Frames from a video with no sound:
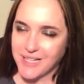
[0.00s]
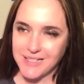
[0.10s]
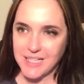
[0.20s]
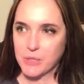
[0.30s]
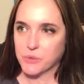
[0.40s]

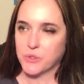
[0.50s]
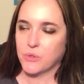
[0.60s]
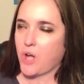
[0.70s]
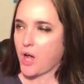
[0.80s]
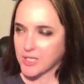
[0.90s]
That's equal to
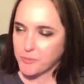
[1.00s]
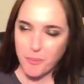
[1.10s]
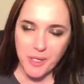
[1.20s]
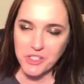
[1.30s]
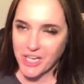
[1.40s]
calling him a
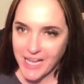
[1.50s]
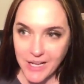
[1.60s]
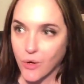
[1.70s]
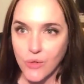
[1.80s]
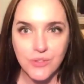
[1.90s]
bunch of
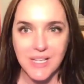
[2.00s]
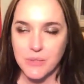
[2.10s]
a-holes.